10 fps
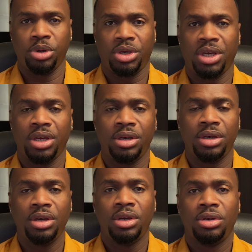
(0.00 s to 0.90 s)
booking
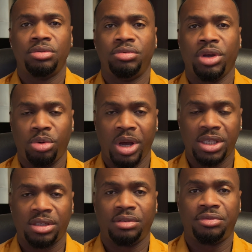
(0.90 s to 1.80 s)

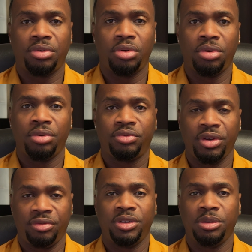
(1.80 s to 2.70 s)
request for
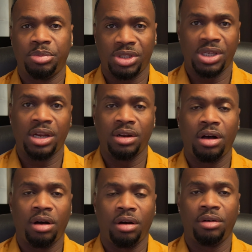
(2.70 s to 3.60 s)
50%
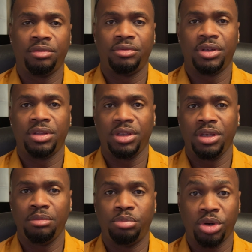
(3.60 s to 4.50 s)
of
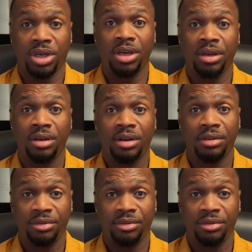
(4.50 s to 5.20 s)
the booking